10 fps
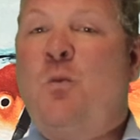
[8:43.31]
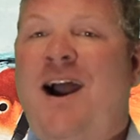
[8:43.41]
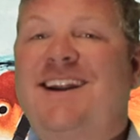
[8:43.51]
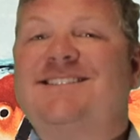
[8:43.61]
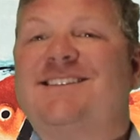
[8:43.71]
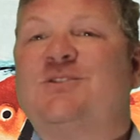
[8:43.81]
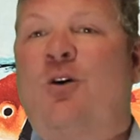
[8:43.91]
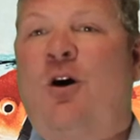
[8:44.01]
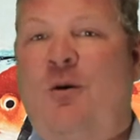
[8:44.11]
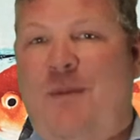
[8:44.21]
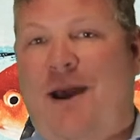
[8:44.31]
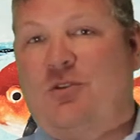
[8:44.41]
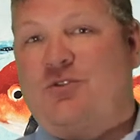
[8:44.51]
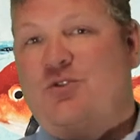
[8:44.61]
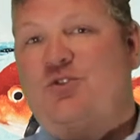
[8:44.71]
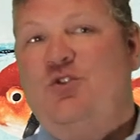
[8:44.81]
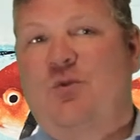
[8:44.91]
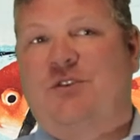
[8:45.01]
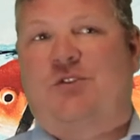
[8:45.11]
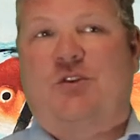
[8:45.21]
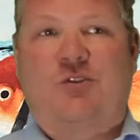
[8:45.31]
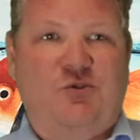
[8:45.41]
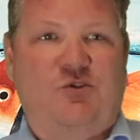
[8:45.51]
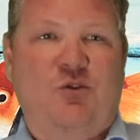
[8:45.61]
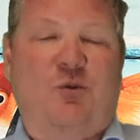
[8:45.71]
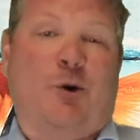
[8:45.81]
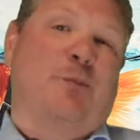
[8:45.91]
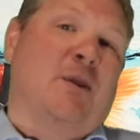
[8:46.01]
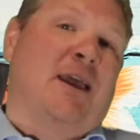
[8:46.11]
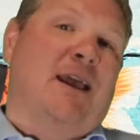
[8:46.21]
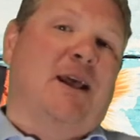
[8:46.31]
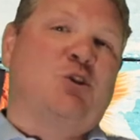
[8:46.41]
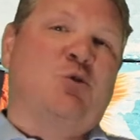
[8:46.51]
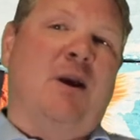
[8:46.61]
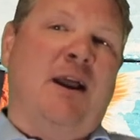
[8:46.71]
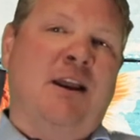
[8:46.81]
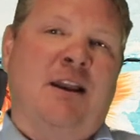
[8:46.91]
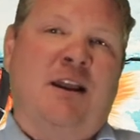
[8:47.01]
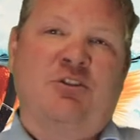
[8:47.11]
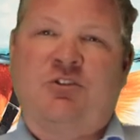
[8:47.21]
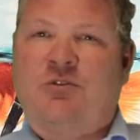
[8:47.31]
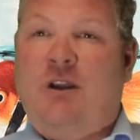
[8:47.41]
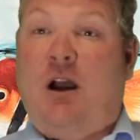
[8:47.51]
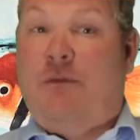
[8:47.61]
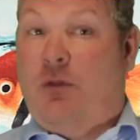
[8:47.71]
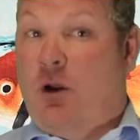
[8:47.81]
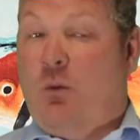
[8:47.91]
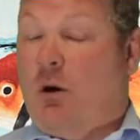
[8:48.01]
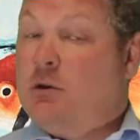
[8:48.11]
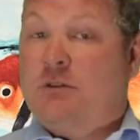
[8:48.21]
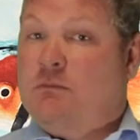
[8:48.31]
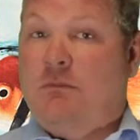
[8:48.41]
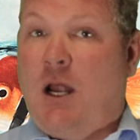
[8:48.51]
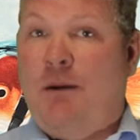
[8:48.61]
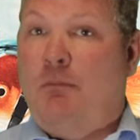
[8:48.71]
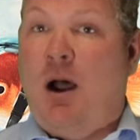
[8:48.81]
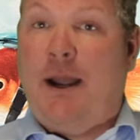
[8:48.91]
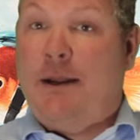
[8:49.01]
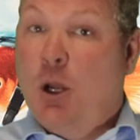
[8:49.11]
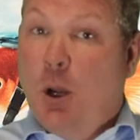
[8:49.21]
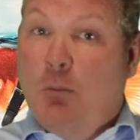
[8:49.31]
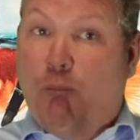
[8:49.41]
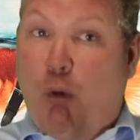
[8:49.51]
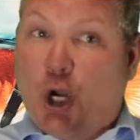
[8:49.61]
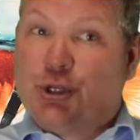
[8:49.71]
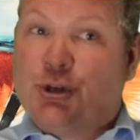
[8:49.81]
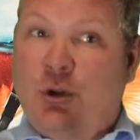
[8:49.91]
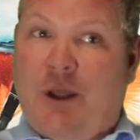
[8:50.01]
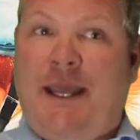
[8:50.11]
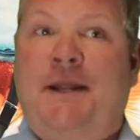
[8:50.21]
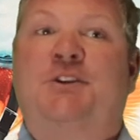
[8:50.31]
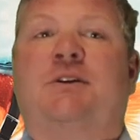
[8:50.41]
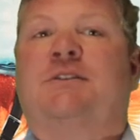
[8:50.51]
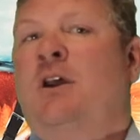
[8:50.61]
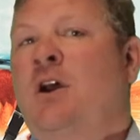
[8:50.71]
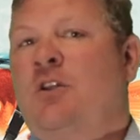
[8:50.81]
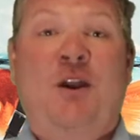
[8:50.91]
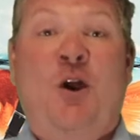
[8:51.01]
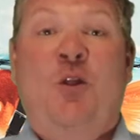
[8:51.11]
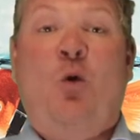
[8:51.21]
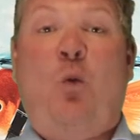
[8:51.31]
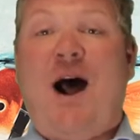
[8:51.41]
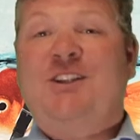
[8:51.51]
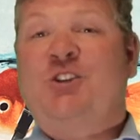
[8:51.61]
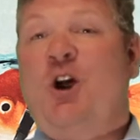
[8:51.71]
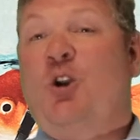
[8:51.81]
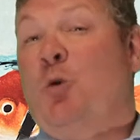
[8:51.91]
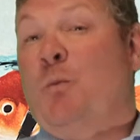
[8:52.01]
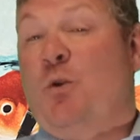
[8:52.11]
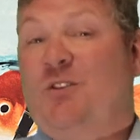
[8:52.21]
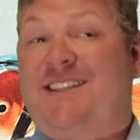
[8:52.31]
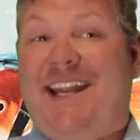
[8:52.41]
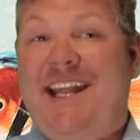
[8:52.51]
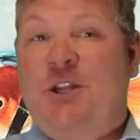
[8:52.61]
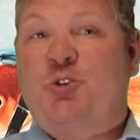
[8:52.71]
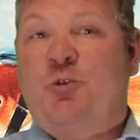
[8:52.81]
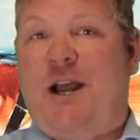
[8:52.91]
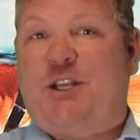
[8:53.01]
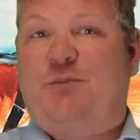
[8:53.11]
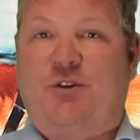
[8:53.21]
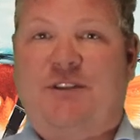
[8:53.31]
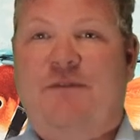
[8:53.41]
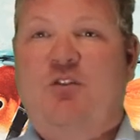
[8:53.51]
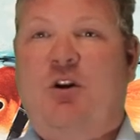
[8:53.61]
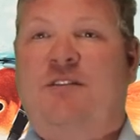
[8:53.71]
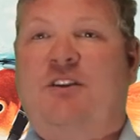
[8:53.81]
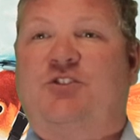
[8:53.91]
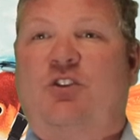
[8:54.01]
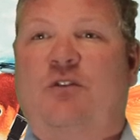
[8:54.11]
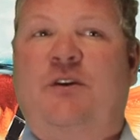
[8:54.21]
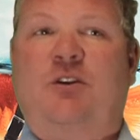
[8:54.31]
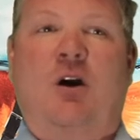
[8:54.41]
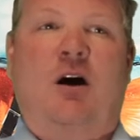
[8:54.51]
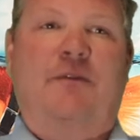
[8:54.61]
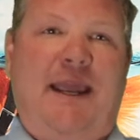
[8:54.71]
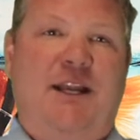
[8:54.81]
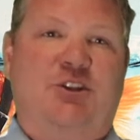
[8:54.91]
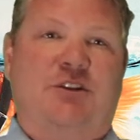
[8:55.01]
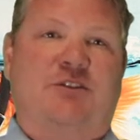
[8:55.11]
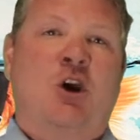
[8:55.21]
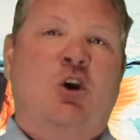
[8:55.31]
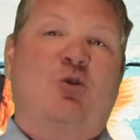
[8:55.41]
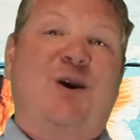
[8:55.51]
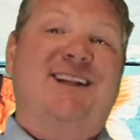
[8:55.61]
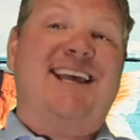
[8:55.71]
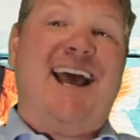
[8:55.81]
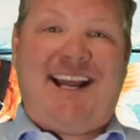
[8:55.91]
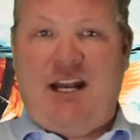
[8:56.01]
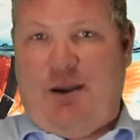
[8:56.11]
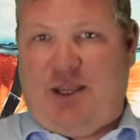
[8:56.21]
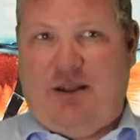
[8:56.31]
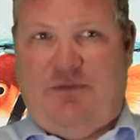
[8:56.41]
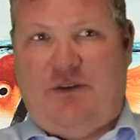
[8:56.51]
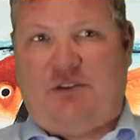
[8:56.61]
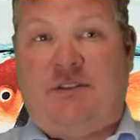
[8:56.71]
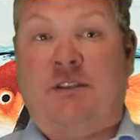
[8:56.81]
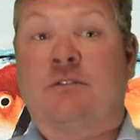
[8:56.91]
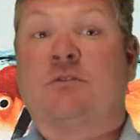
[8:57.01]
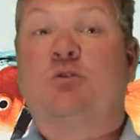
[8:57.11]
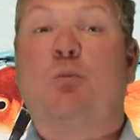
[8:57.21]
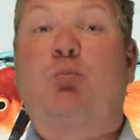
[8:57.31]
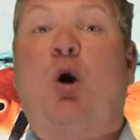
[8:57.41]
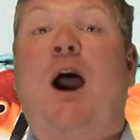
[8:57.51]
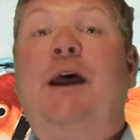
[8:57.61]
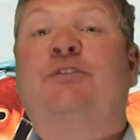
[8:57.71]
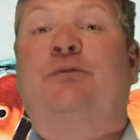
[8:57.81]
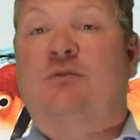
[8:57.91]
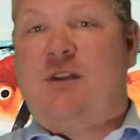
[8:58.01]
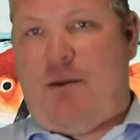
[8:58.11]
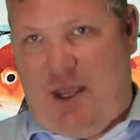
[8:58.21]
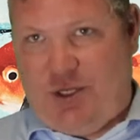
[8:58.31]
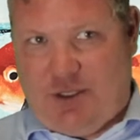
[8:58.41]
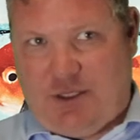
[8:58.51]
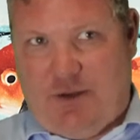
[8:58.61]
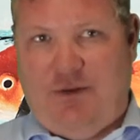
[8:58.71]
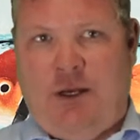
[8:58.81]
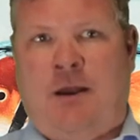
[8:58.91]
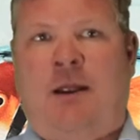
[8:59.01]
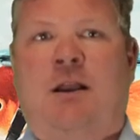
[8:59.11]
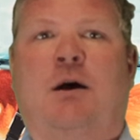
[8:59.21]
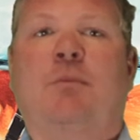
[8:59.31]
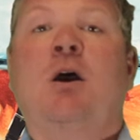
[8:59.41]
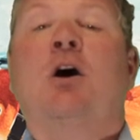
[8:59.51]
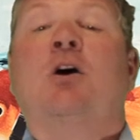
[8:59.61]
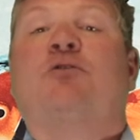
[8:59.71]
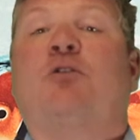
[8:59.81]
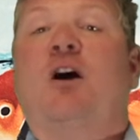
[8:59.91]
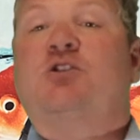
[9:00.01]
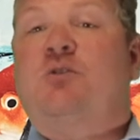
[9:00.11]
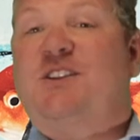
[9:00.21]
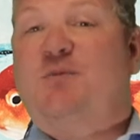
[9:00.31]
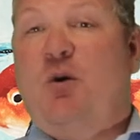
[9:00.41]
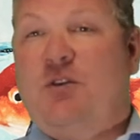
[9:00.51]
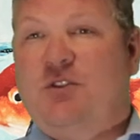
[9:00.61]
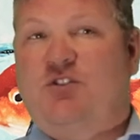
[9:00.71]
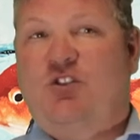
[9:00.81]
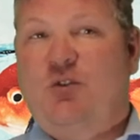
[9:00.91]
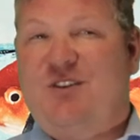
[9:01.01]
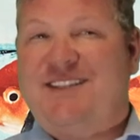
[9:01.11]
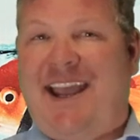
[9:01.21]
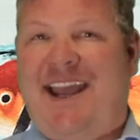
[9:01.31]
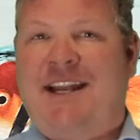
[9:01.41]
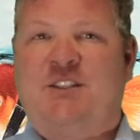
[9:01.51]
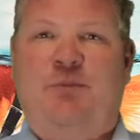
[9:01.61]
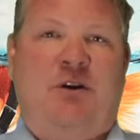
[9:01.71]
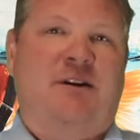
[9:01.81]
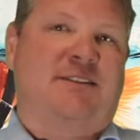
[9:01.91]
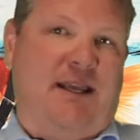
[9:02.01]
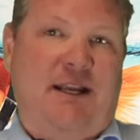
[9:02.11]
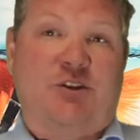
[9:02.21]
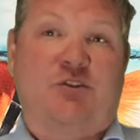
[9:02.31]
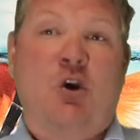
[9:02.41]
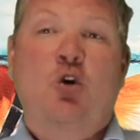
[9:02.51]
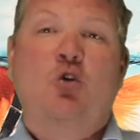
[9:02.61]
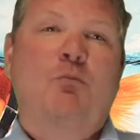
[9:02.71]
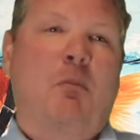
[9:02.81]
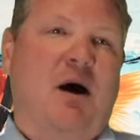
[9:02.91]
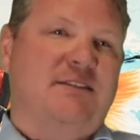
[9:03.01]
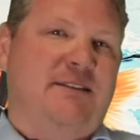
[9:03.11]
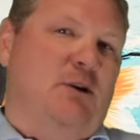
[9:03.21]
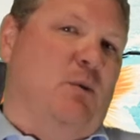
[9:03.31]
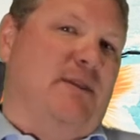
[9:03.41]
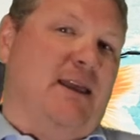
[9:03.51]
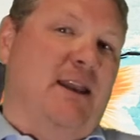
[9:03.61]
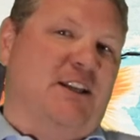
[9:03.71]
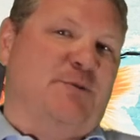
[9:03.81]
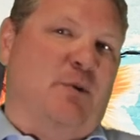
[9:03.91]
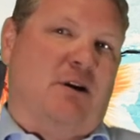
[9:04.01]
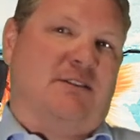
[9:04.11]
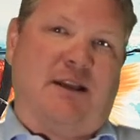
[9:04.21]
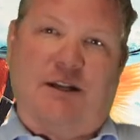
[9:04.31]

why does this all matter to you as the consumer? It's creating an industry of, their words, not mine, marginal agents. The watchdog group notes that industry experts have noted the surfeit of agents creates economic inefficiencies, deprives full-time agents of needed income, frustrates both consumers and experienced agents who must deal with inexperienced